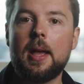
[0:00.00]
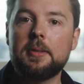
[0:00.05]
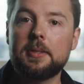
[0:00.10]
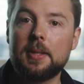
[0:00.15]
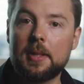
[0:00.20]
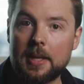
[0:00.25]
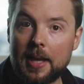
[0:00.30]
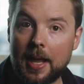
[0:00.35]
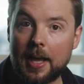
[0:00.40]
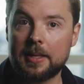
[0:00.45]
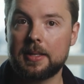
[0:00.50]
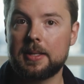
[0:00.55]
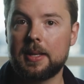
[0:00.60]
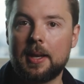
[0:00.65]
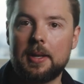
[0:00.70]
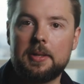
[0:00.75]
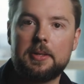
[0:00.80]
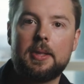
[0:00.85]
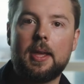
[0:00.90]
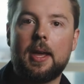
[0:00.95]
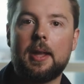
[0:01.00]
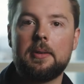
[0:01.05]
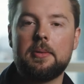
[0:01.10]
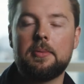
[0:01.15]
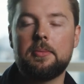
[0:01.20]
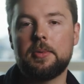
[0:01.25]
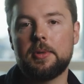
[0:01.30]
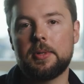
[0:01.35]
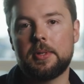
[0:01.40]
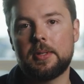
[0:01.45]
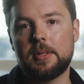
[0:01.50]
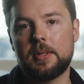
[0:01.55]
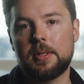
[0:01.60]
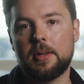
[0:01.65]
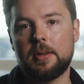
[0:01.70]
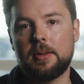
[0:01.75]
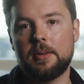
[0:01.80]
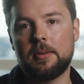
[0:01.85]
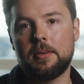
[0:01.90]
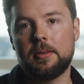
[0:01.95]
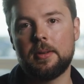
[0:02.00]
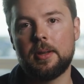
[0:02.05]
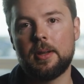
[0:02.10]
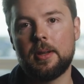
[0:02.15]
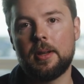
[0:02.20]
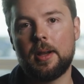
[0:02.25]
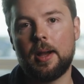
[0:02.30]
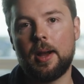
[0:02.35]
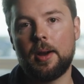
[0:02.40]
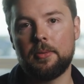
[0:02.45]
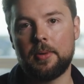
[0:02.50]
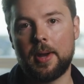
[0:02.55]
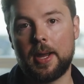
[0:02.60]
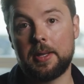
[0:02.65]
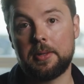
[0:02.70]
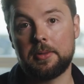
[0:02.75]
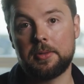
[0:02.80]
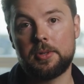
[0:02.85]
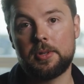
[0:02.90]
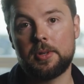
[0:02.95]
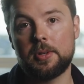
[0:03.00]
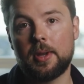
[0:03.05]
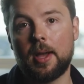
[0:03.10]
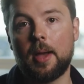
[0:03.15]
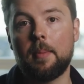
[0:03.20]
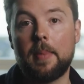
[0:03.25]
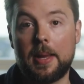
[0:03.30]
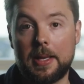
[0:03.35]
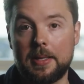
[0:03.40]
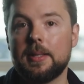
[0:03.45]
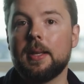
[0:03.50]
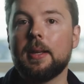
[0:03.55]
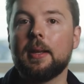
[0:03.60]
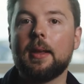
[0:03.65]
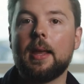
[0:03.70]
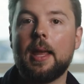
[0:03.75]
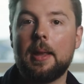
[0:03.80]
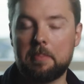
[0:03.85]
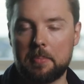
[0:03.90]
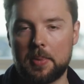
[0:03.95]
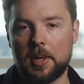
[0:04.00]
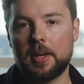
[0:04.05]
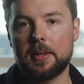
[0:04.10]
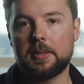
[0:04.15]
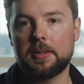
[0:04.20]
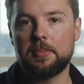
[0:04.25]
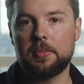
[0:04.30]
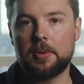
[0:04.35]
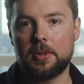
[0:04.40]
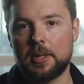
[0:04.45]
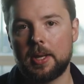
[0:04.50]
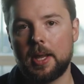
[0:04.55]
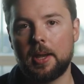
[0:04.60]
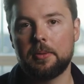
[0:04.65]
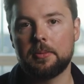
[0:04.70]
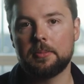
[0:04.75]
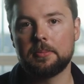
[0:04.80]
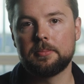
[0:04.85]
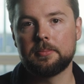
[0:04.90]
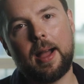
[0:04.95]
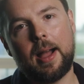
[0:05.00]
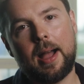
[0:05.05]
So the next stage then was to arrange a meeting in person with Neil.